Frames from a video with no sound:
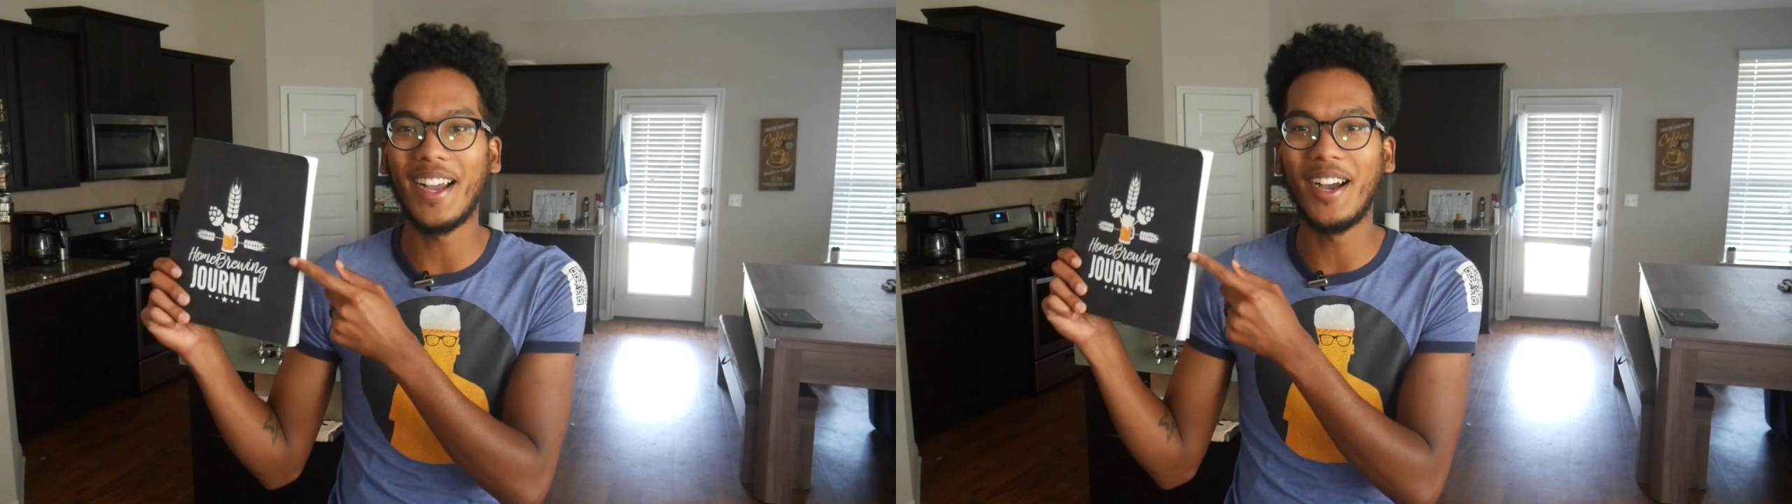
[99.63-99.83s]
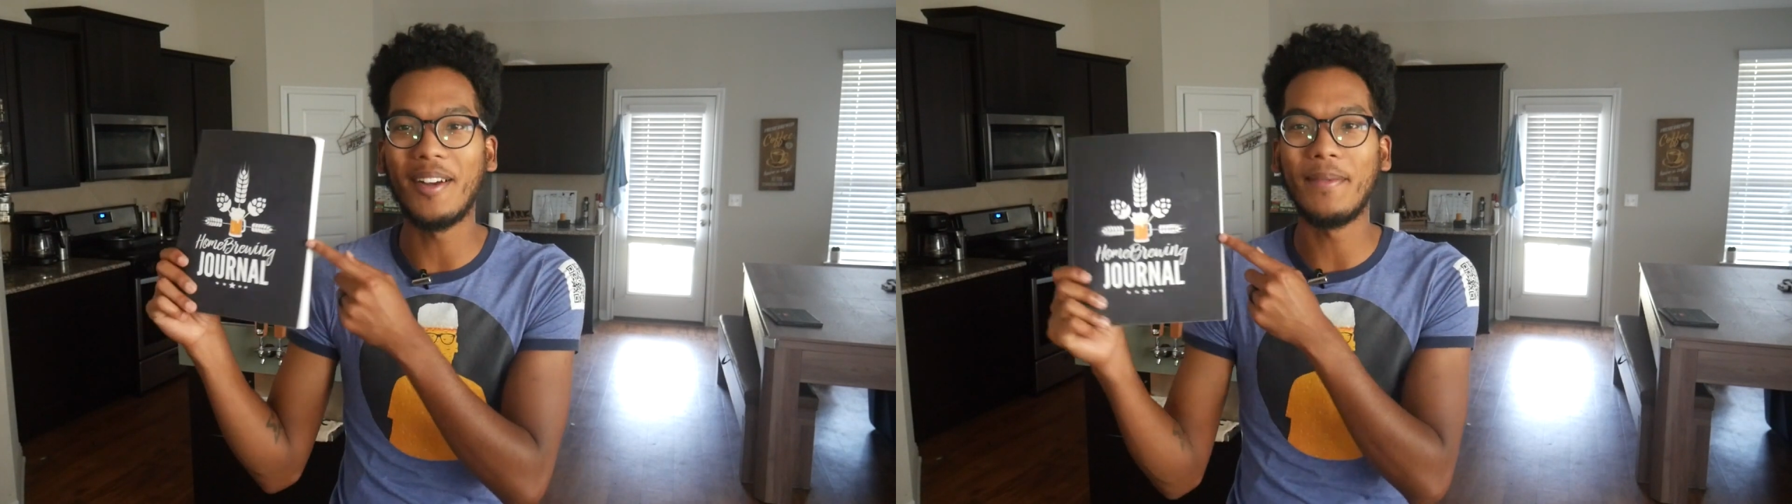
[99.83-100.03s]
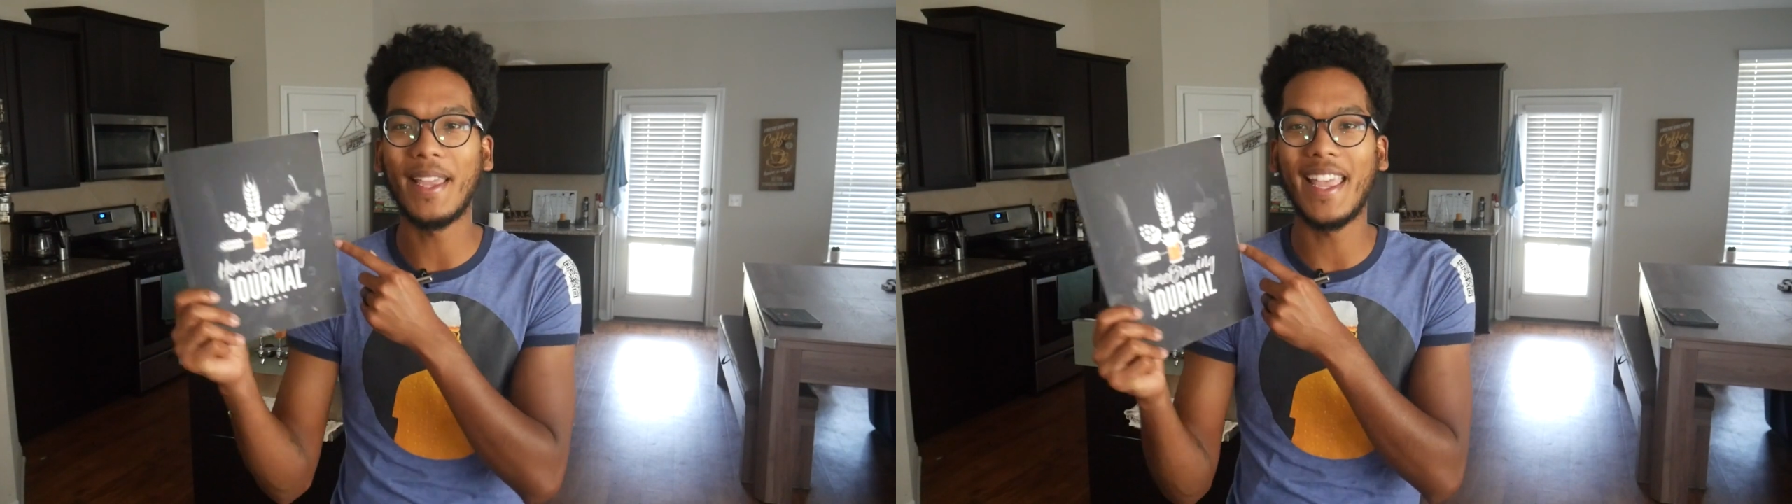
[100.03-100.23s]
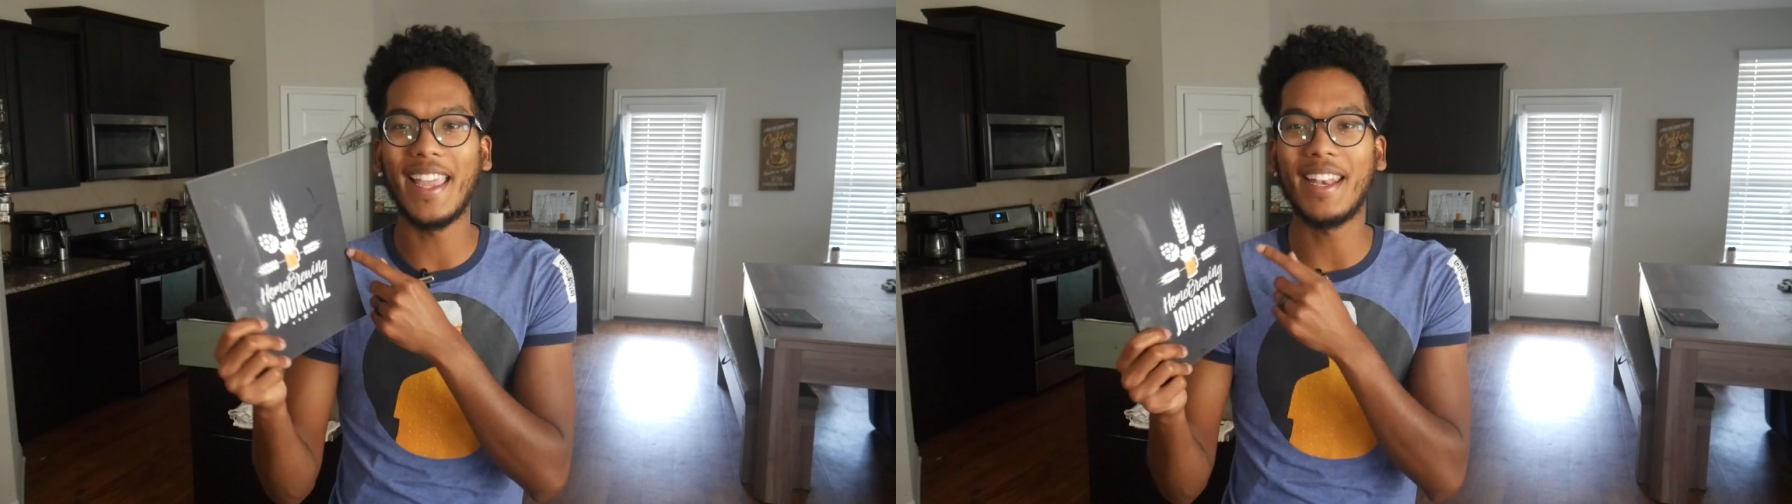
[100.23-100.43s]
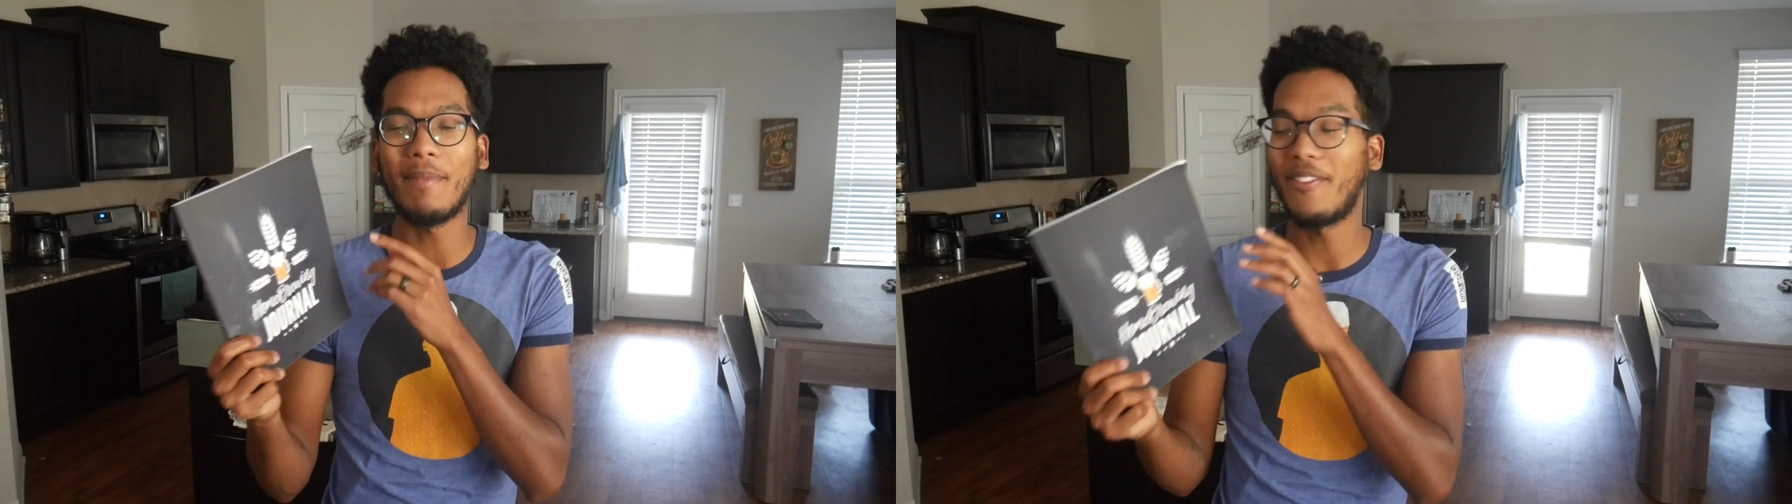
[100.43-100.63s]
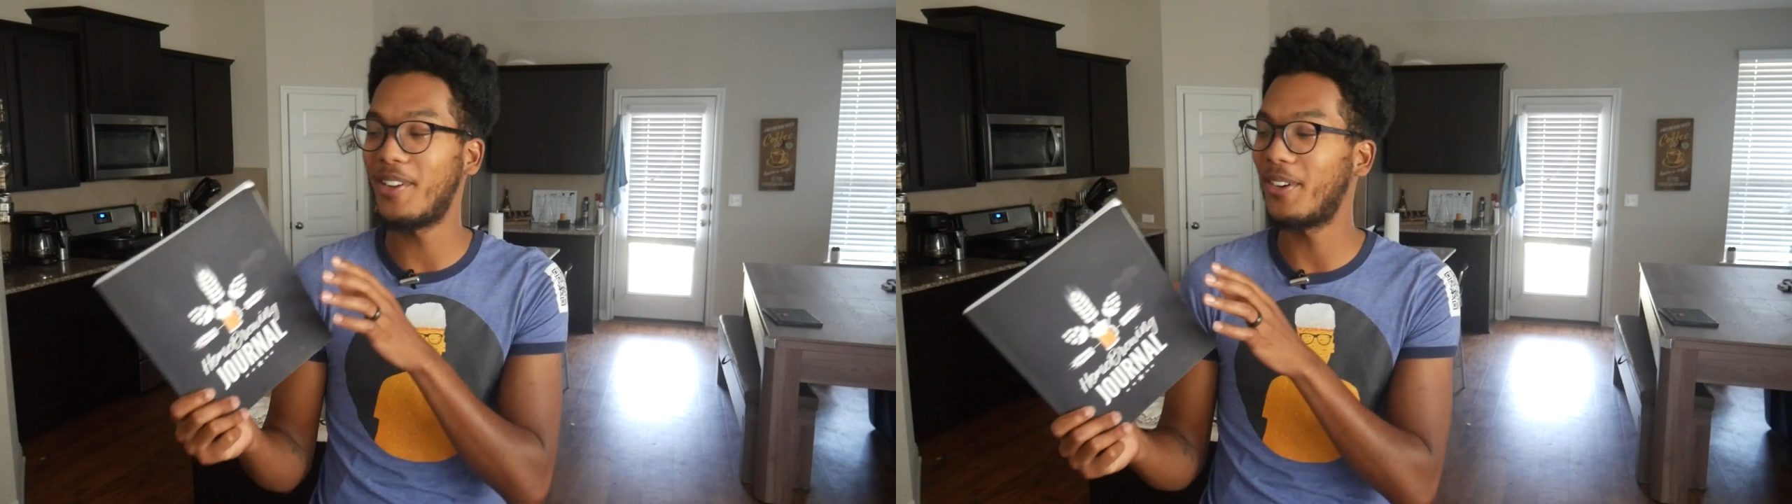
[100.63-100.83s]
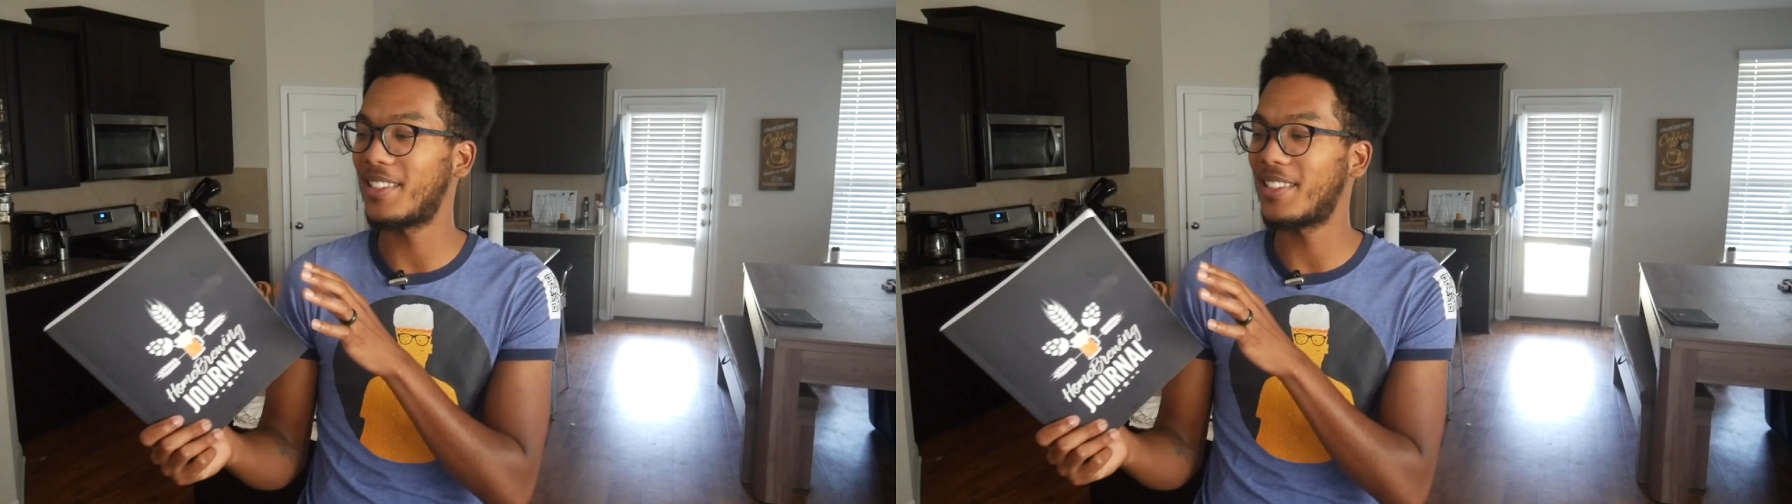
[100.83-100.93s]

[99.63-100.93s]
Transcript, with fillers: and my fear